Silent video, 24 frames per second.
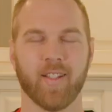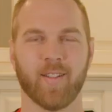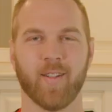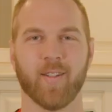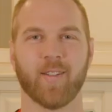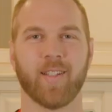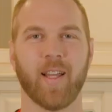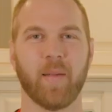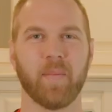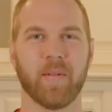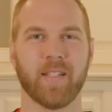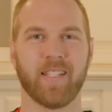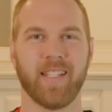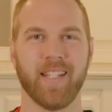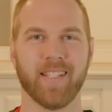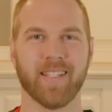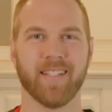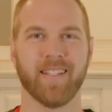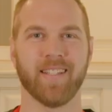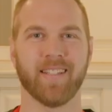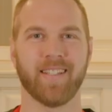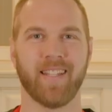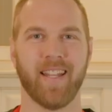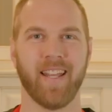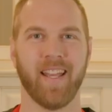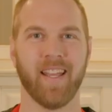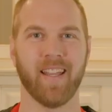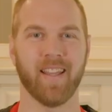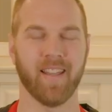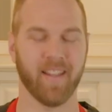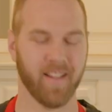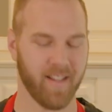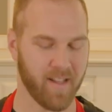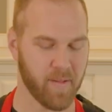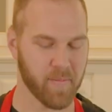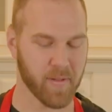so it's time to season the steak.
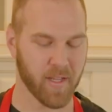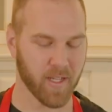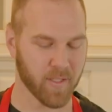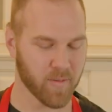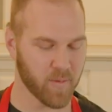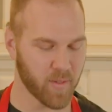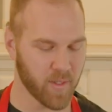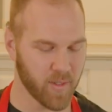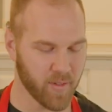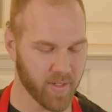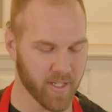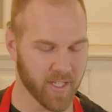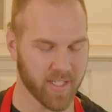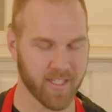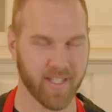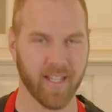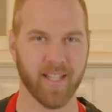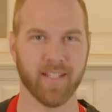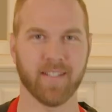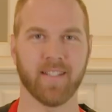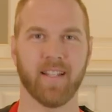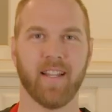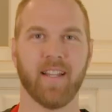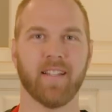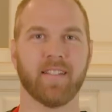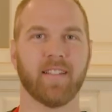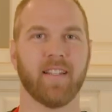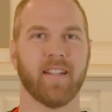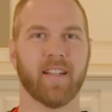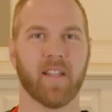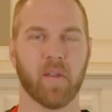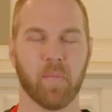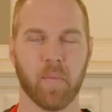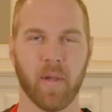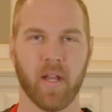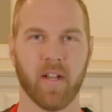Because we're doing a taste test and a
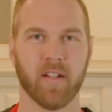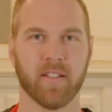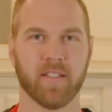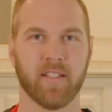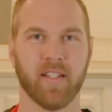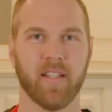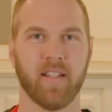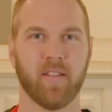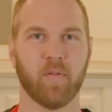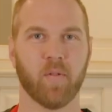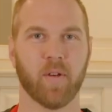comparison,